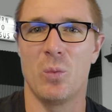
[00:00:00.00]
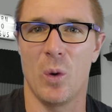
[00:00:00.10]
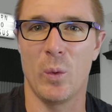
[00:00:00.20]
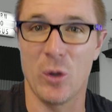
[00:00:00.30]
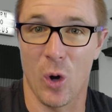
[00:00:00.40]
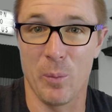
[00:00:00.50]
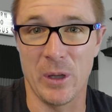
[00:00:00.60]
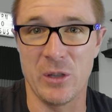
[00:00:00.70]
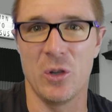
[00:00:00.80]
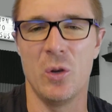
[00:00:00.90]
what we
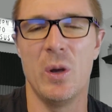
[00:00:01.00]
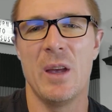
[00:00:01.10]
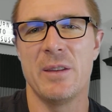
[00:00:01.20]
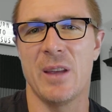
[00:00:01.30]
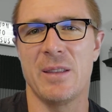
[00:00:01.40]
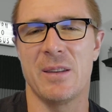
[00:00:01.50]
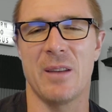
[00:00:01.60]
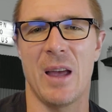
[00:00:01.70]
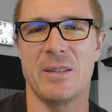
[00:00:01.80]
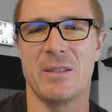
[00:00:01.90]
normally do, set the
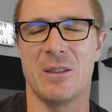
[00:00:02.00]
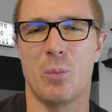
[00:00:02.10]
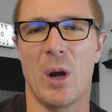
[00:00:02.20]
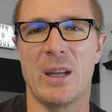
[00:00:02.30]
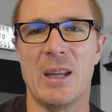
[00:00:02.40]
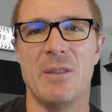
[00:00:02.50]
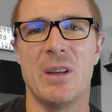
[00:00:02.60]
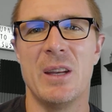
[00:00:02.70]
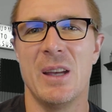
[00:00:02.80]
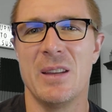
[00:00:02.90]
slices to break
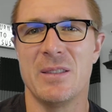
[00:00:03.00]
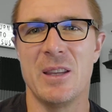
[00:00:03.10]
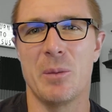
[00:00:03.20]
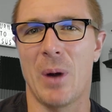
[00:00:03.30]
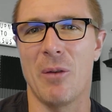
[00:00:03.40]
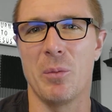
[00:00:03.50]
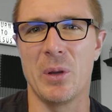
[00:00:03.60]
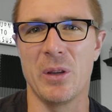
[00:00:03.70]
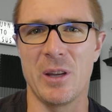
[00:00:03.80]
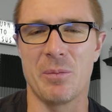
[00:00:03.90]
even, see the
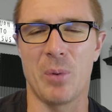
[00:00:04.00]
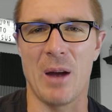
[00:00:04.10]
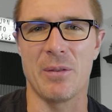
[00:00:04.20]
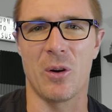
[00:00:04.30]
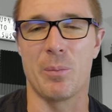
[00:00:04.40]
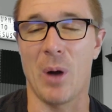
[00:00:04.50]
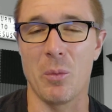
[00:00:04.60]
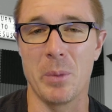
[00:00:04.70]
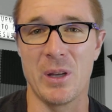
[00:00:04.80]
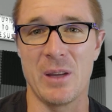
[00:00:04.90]
probability of profit or
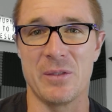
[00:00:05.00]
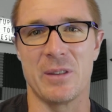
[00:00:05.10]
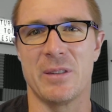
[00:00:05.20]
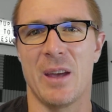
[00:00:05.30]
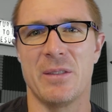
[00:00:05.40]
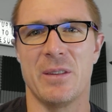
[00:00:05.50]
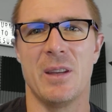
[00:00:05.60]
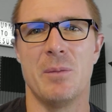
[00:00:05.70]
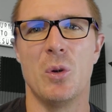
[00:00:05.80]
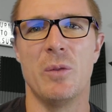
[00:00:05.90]
probability of success
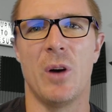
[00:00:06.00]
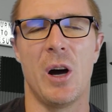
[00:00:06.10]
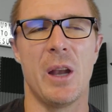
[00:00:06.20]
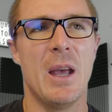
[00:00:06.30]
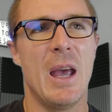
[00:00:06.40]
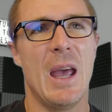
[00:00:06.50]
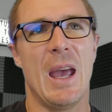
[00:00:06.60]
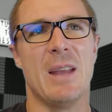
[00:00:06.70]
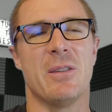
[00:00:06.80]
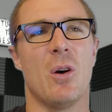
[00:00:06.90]
and then move on.
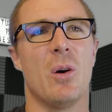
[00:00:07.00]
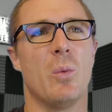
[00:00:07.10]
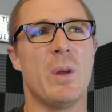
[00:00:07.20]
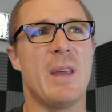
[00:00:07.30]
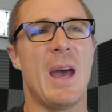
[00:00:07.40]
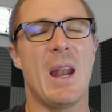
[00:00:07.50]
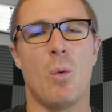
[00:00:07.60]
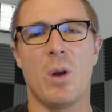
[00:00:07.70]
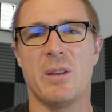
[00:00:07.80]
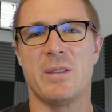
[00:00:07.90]
And so with that,
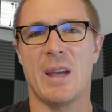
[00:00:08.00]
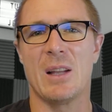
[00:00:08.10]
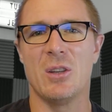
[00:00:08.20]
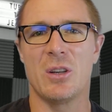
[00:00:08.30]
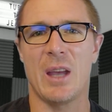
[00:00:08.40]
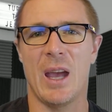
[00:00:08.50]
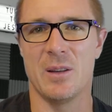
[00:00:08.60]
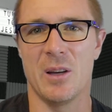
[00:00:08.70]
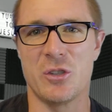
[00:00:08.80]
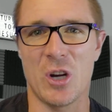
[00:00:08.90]
I wanted to take a look
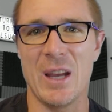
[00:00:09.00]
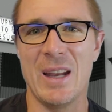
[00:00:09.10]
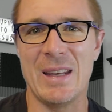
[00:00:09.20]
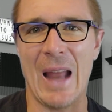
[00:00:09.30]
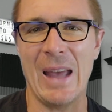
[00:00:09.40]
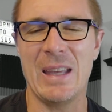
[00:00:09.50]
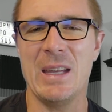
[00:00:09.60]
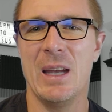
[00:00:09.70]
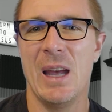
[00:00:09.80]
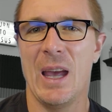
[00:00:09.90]
at a trade in
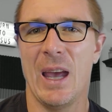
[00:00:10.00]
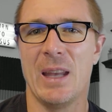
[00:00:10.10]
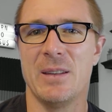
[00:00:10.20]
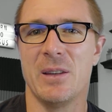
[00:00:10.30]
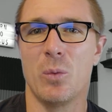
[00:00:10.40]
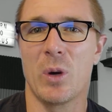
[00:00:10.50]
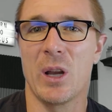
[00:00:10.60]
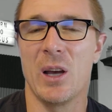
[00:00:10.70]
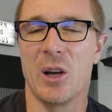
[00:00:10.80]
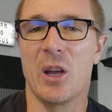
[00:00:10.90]
Nike and uh, we're
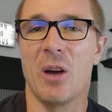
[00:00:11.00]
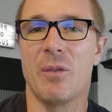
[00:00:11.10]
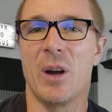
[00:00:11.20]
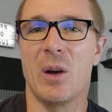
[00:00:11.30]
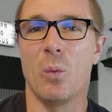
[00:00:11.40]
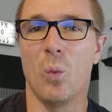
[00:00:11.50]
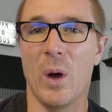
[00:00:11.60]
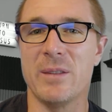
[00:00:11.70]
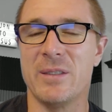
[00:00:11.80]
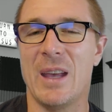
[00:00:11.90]
going to uncover
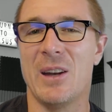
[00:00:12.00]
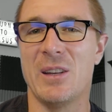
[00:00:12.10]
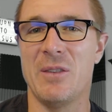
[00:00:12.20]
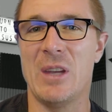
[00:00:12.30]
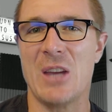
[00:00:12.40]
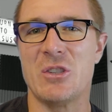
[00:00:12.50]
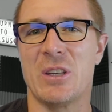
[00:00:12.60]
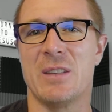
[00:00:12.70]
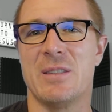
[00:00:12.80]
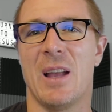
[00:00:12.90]
what standard
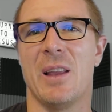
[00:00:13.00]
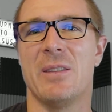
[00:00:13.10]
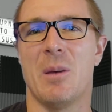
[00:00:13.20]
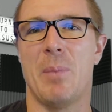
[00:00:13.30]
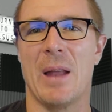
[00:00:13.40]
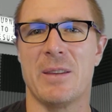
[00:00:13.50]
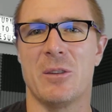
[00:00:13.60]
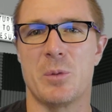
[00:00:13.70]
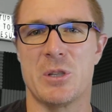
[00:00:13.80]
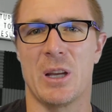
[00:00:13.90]
deviation can tell us about
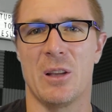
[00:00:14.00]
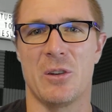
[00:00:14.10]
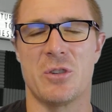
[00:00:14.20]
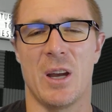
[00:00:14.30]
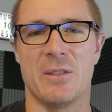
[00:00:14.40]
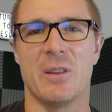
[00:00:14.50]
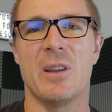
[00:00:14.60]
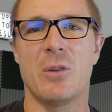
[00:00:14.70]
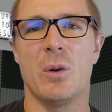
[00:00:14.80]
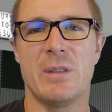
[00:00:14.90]
this particular trade. So
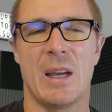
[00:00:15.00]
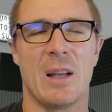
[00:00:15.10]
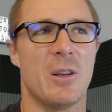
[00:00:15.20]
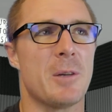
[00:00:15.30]
let's go and take a look.